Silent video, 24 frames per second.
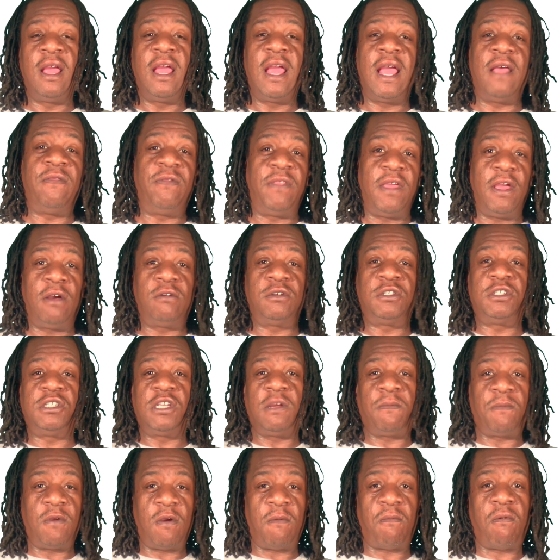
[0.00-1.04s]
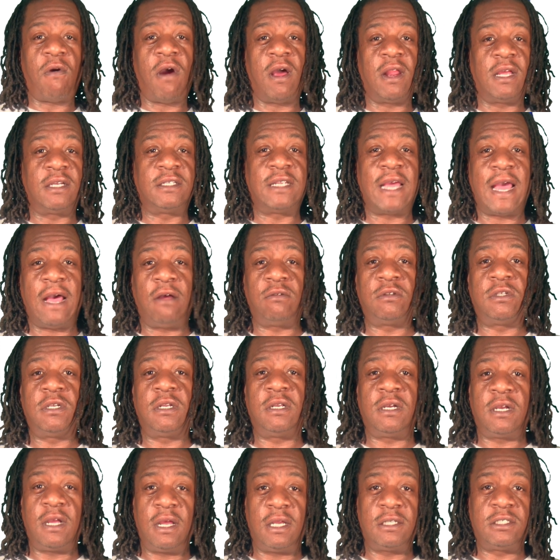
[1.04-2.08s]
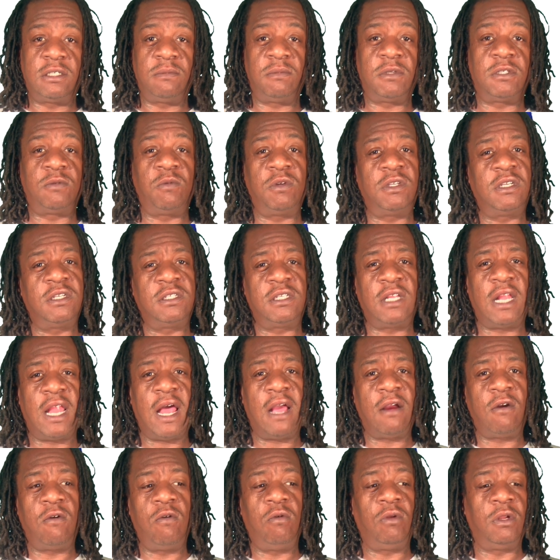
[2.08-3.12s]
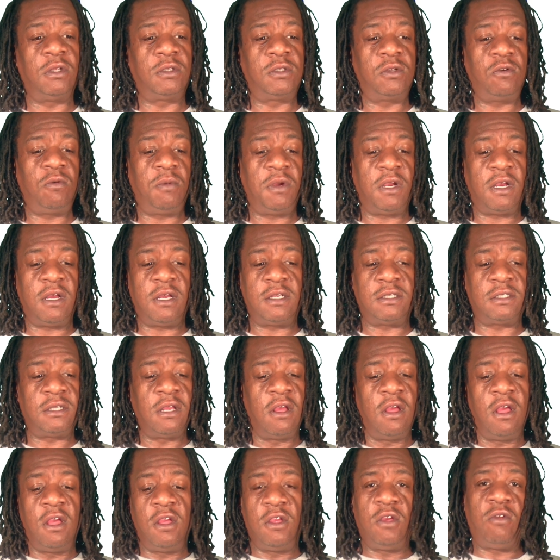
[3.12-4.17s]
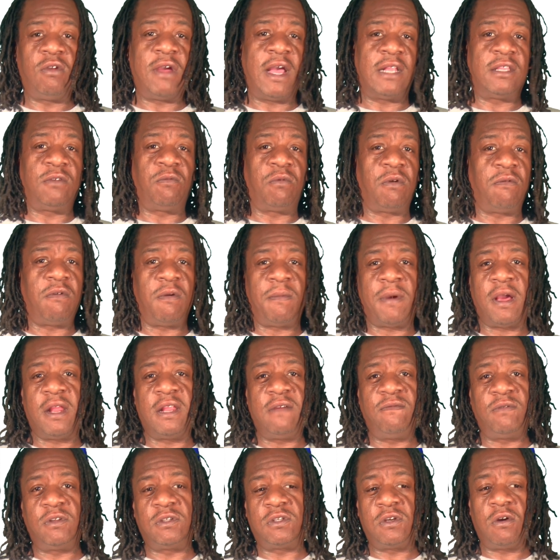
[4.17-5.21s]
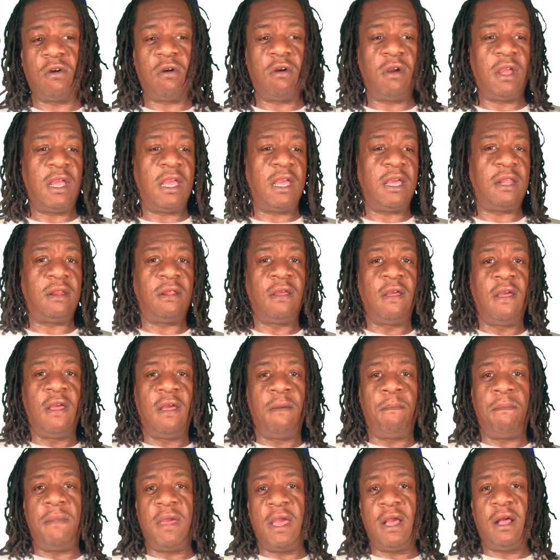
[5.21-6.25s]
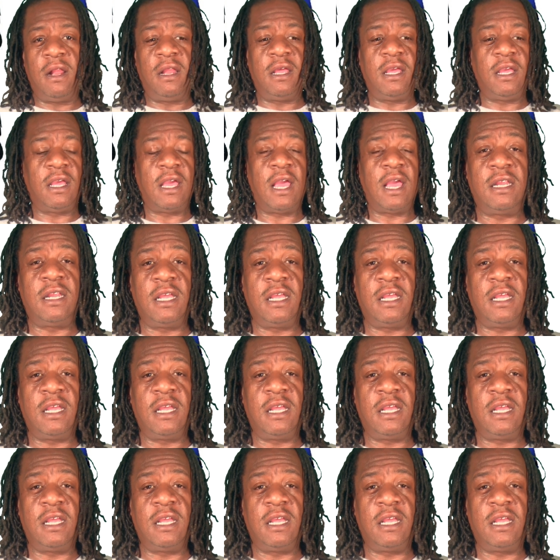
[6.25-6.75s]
and they'll ship your products out to the customers, which is a lot cooler too because you don't have to worry about inventory and mailing.